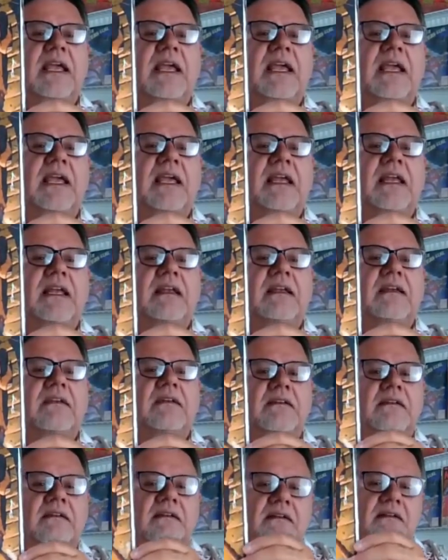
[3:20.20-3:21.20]
and
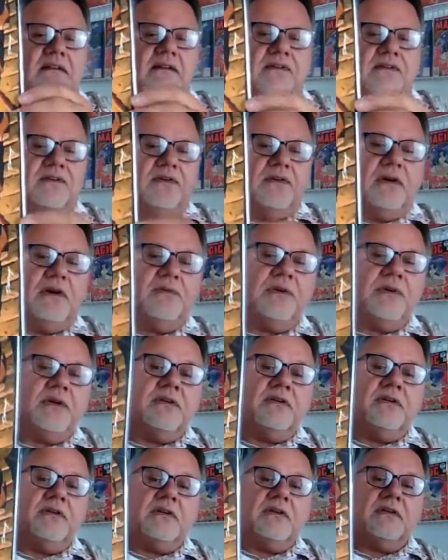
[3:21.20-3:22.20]
Darwin
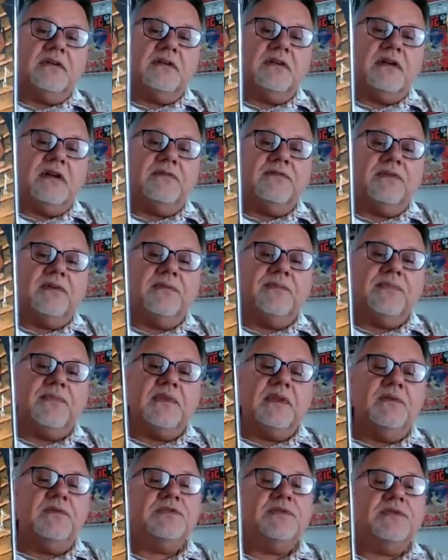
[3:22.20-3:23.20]
Cook cover.
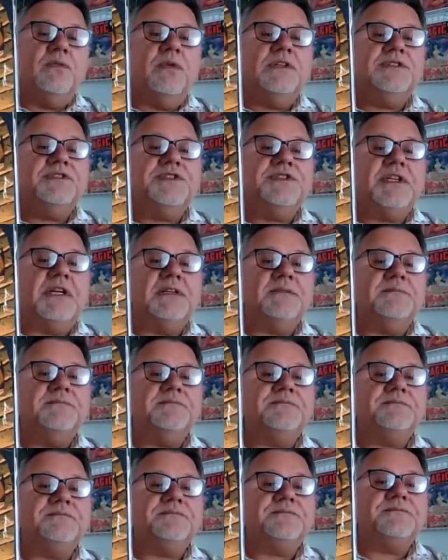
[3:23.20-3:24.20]
It was a one-shot.
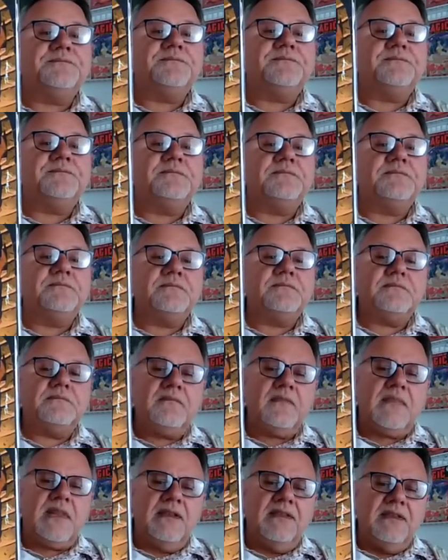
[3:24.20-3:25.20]

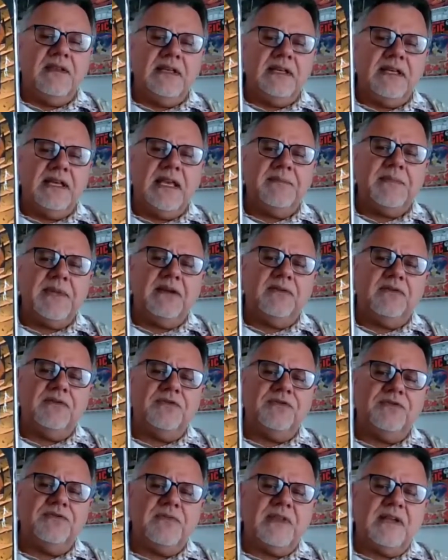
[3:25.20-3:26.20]
I think it came out in
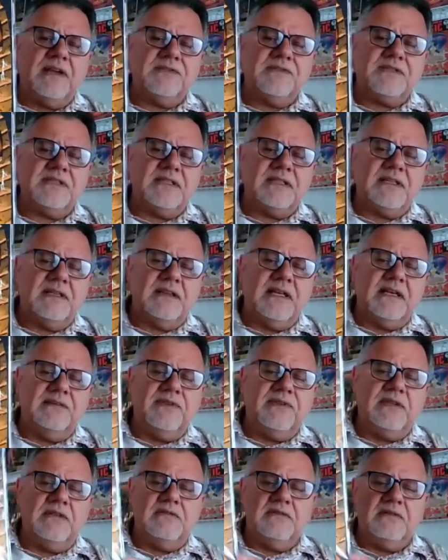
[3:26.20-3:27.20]

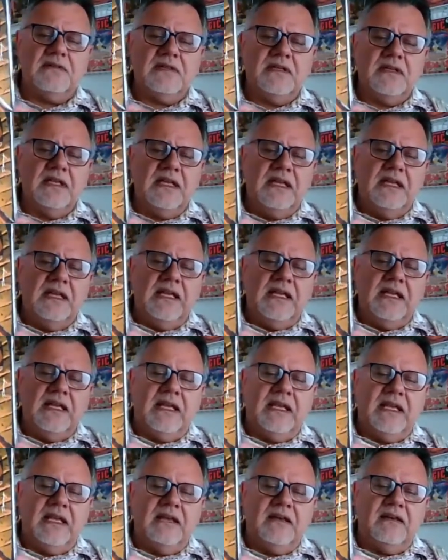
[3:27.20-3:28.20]
2011,
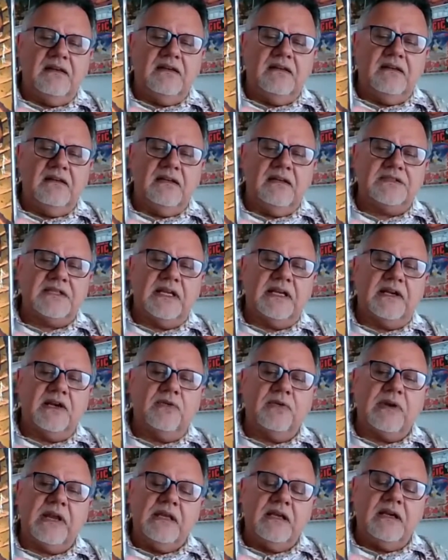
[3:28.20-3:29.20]
and it's got a
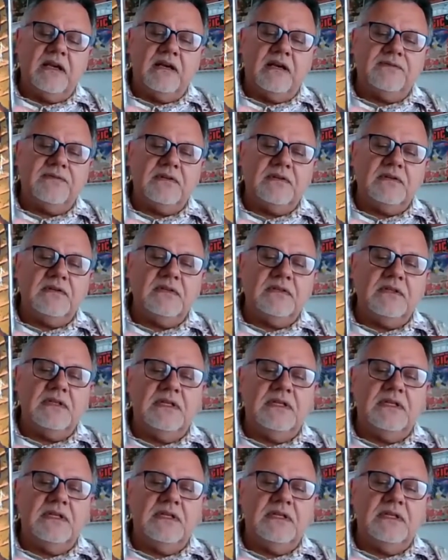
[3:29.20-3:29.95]
great cover.